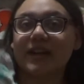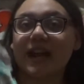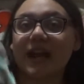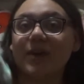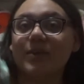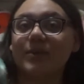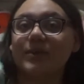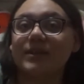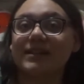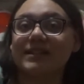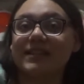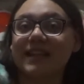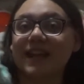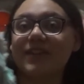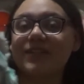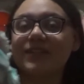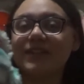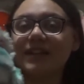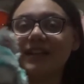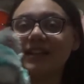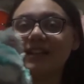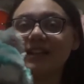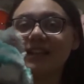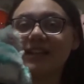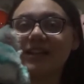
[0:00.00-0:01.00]
I would
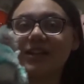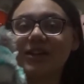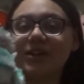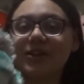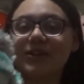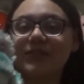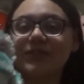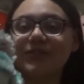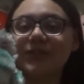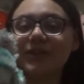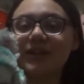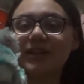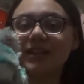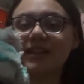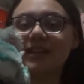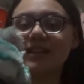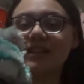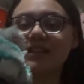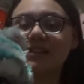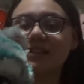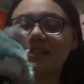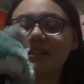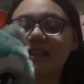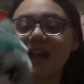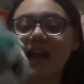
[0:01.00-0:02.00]
definitely go for
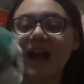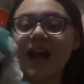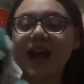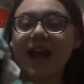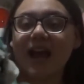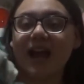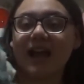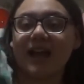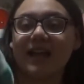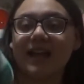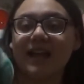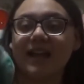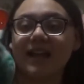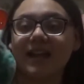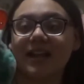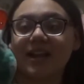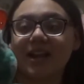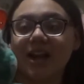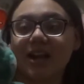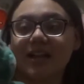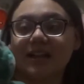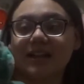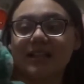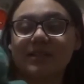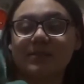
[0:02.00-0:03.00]
this. I
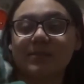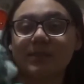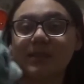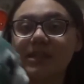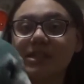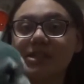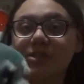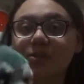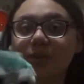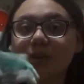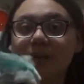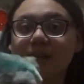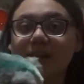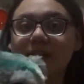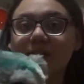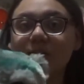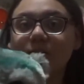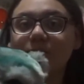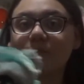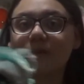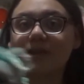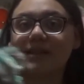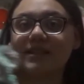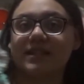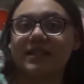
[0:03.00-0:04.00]
got this plush when it
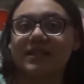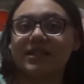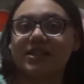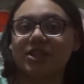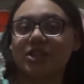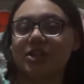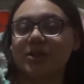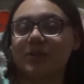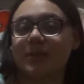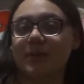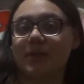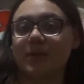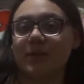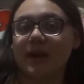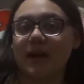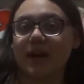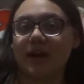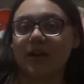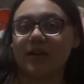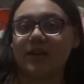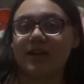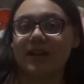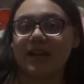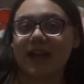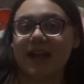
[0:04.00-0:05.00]
wasn't super rare
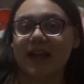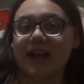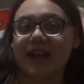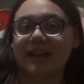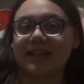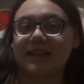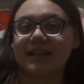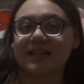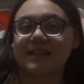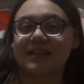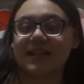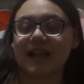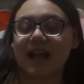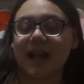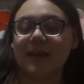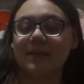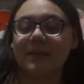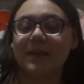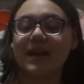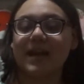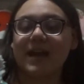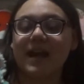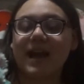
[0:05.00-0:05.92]
yet at the time.